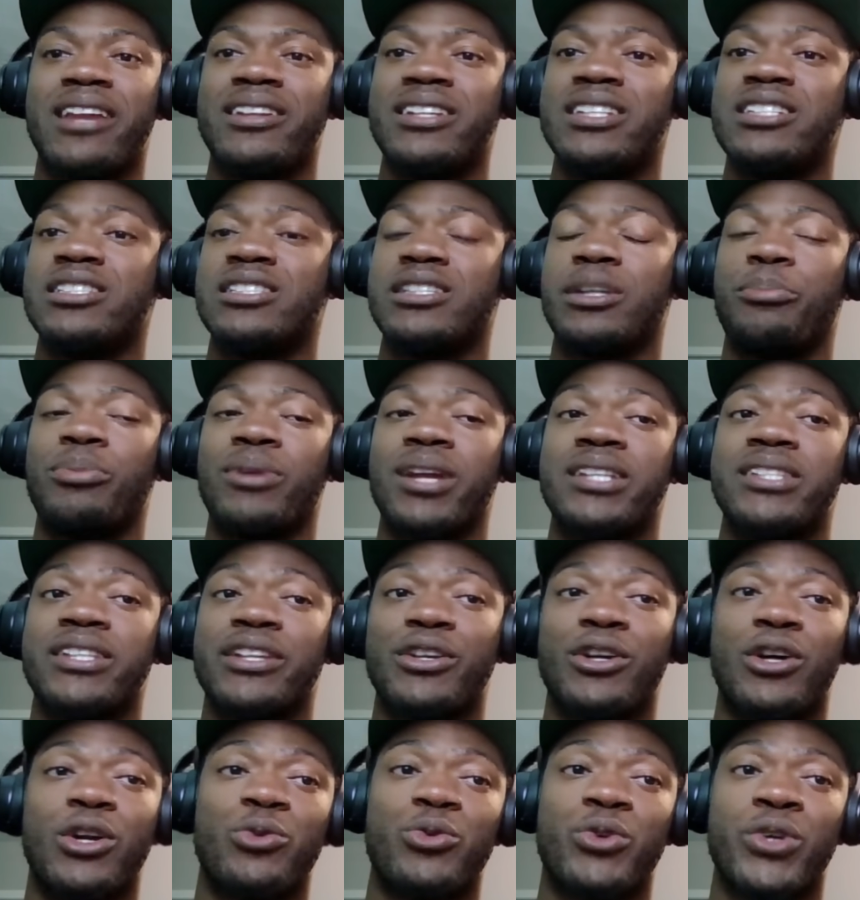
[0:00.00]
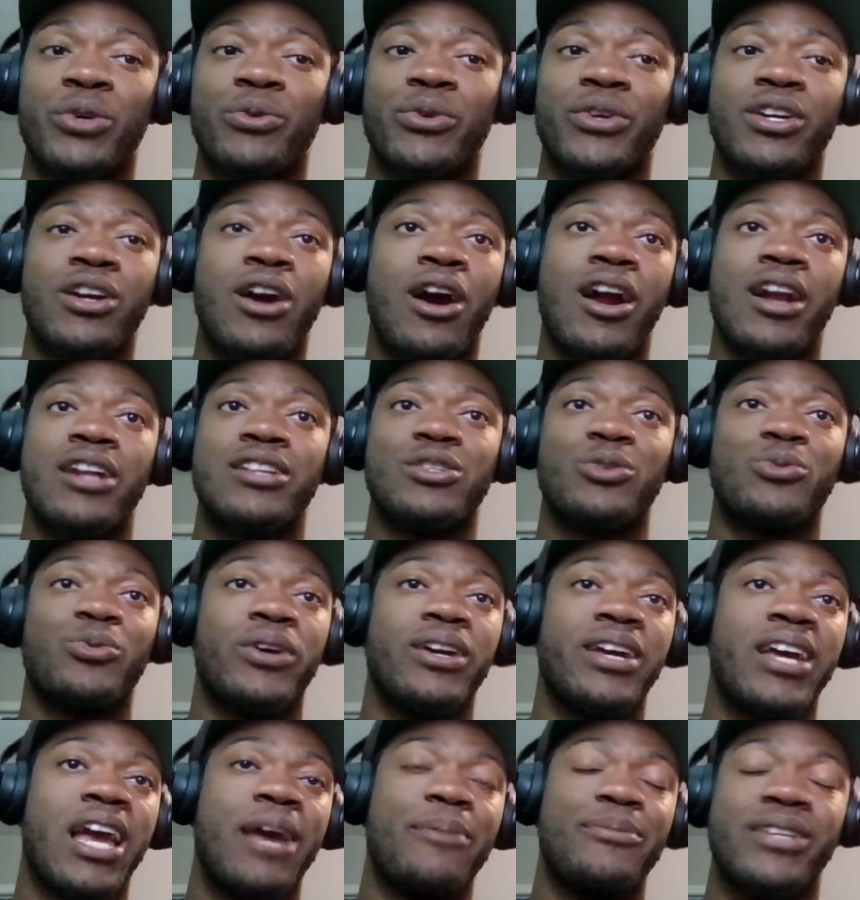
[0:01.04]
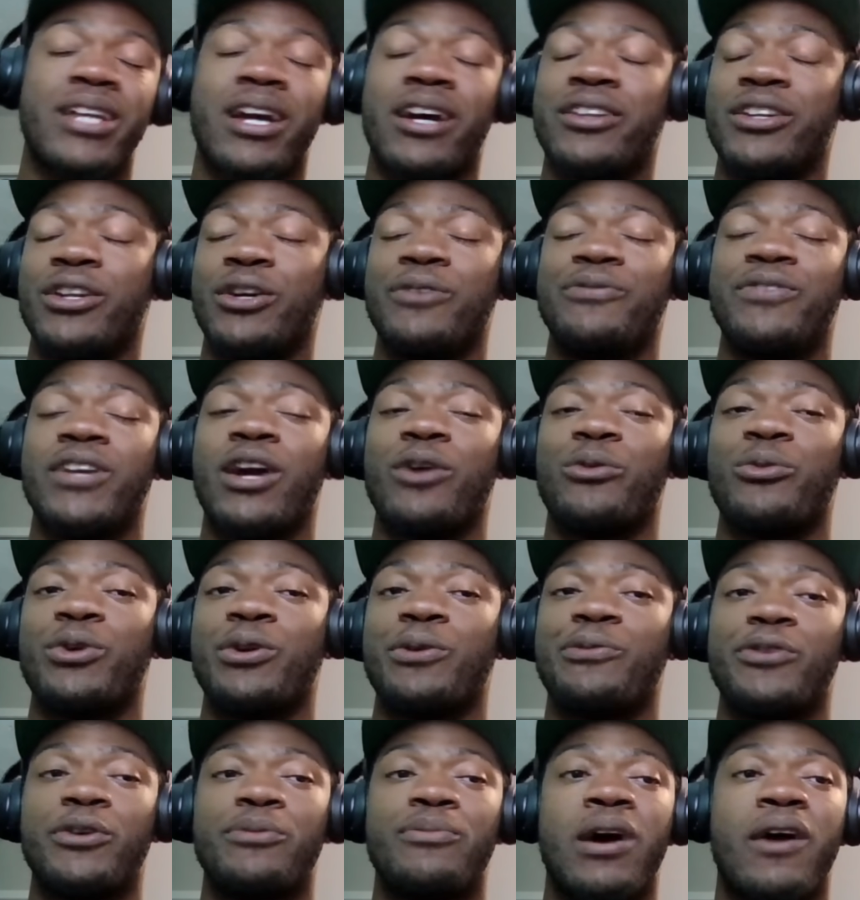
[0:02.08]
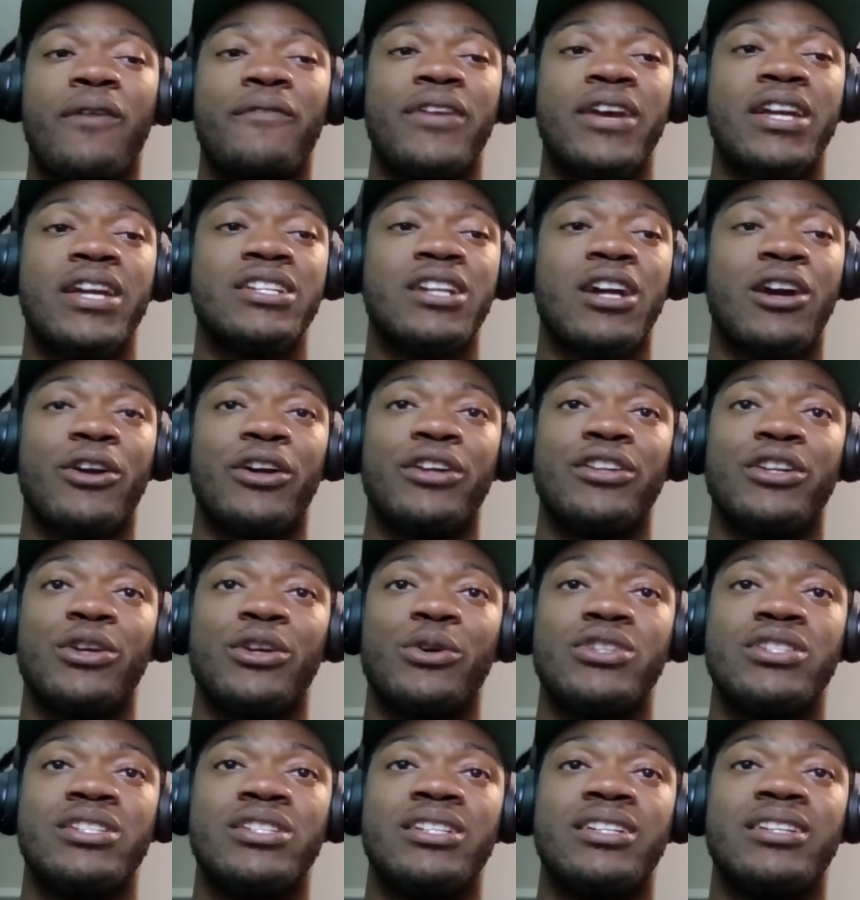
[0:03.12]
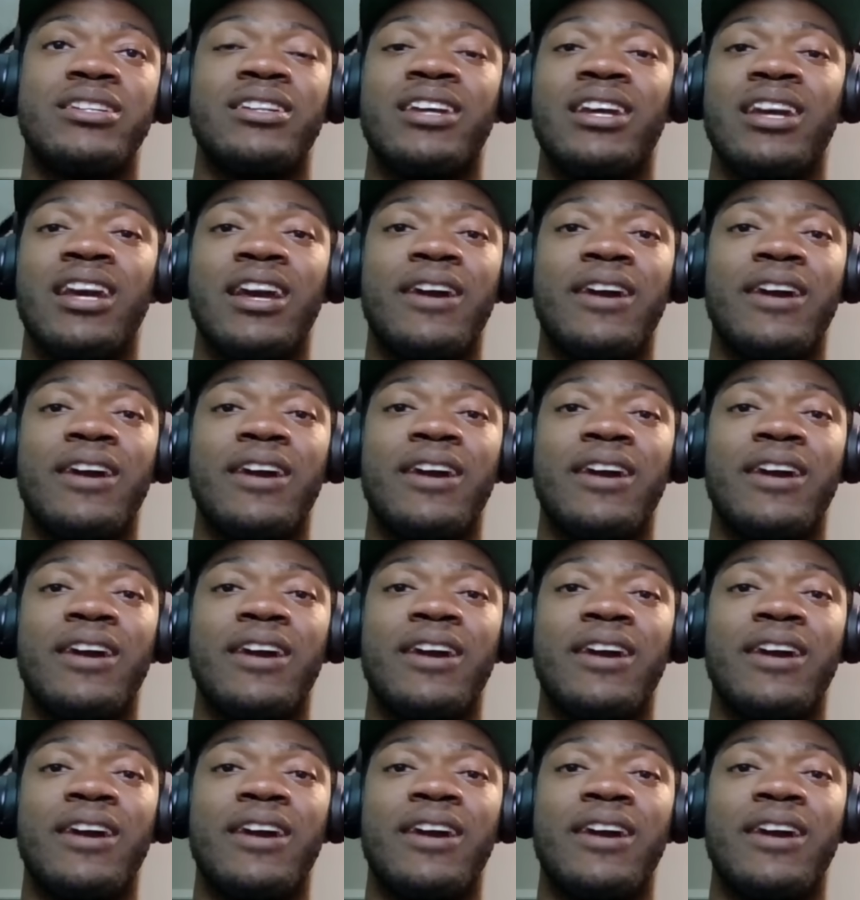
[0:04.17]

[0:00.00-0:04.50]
These are the plays they're gonna run regardless of what happened. Y'all know, if y'all real football fans, y'all already know this shit.